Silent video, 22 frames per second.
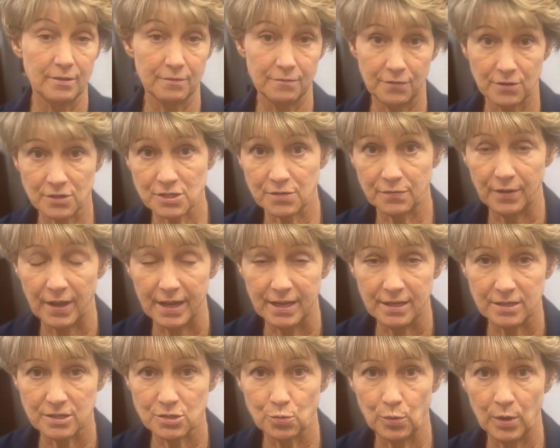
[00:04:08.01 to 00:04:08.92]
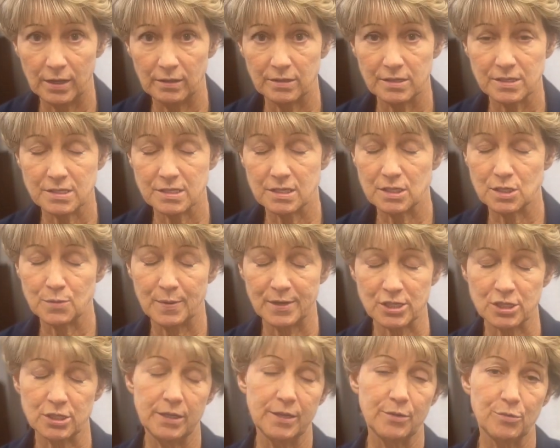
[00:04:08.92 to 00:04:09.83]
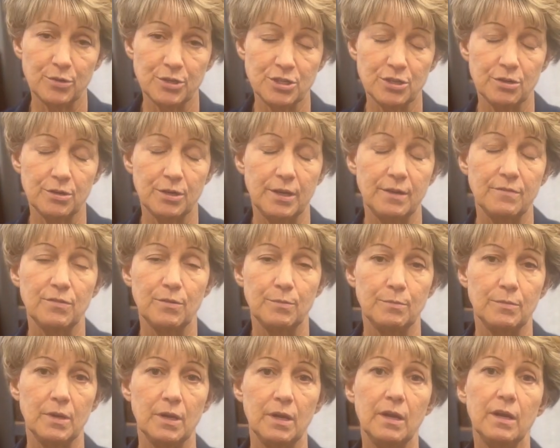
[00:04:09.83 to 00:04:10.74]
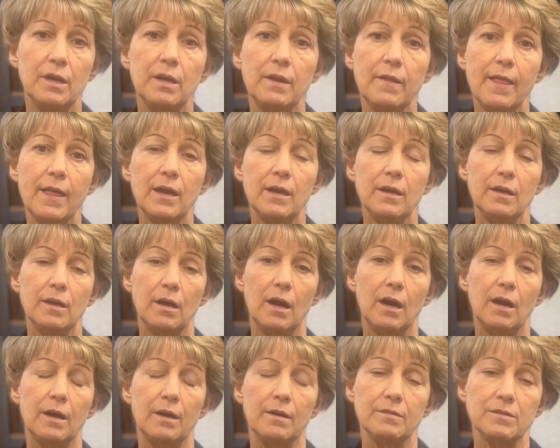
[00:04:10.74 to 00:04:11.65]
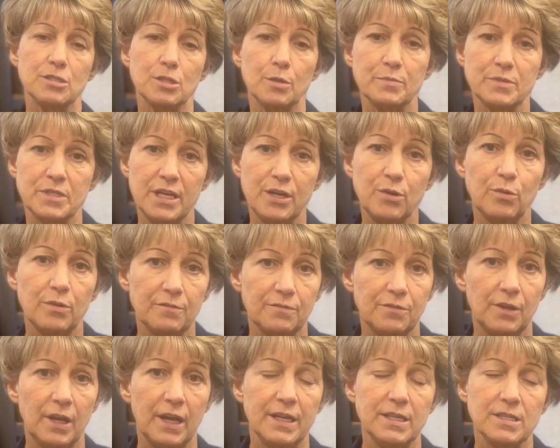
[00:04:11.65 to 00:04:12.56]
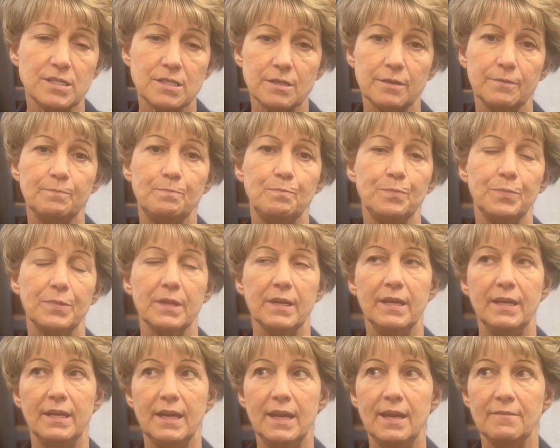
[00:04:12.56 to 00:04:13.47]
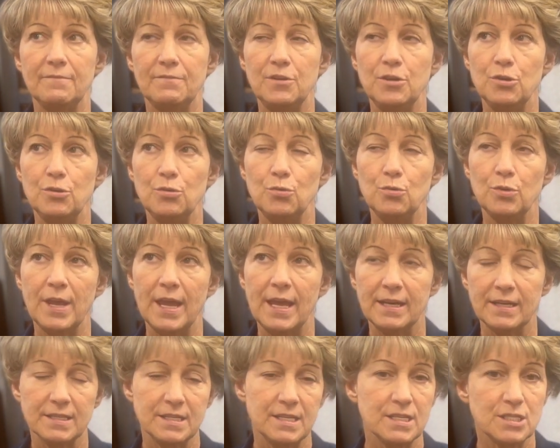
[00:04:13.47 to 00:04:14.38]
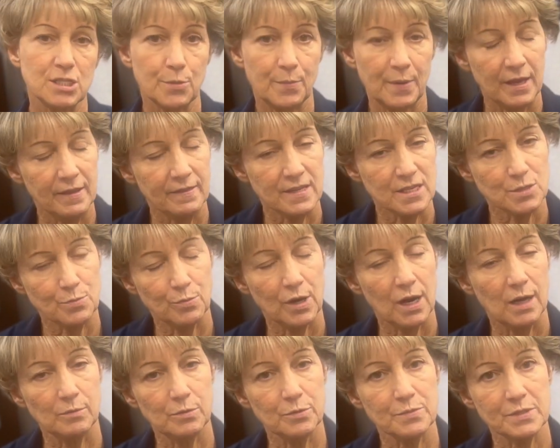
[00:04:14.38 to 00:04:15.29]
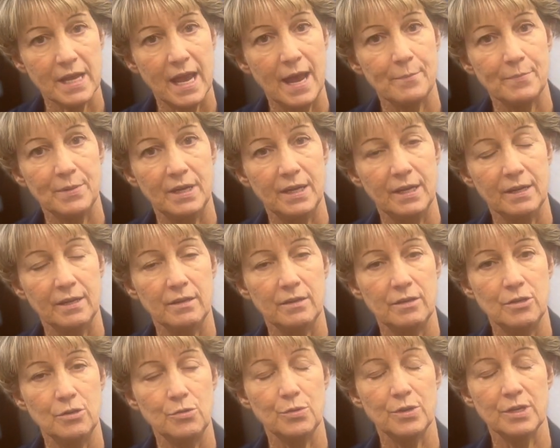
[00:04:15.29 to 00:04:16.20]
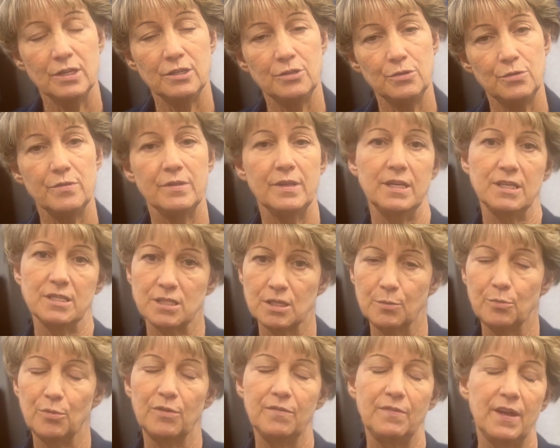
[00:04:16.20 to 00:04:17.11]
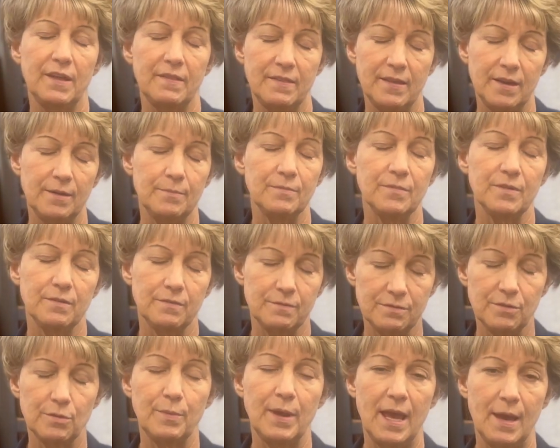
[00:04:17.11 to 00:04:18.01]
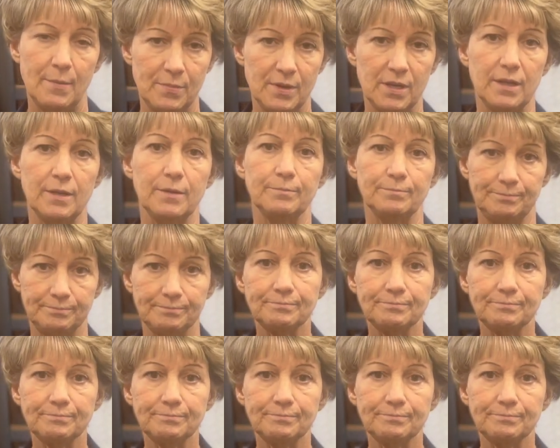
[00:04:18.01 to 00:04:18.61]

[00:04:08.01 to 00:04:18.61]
their first flight as well as especially returning from uh, subsequent flights if you can anticipate these problems happening you can do things to prevent them from happening